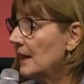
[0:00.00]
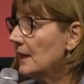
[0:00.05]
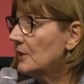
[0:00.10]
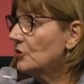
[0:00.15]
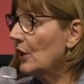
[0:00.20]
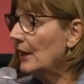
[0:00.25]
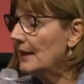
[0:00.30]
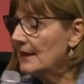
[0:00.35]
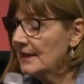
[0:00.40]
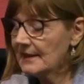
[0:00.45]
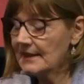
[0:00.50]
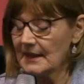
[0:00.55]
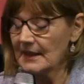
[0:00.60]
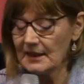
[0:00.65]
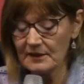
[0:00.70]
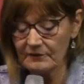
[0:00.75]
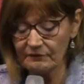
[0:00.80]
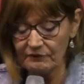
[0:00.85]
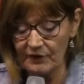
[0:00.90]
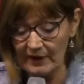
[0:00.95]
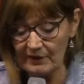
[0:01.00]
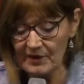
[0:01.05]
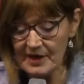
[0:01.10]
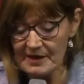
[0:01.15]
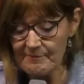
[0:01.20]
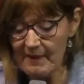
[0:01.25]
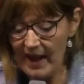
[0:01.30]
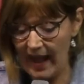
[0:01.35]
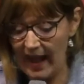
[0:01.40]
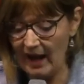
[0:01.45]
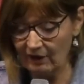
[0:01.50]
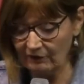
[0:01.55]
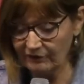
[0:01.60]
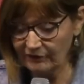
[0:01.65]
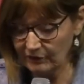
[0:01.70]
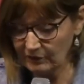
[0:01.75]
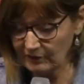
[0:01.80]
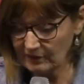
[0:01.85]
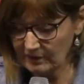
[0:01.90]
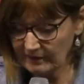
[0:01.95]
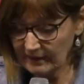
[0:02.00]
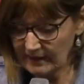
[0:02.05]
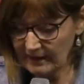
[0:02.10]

Jealousy is very powerful.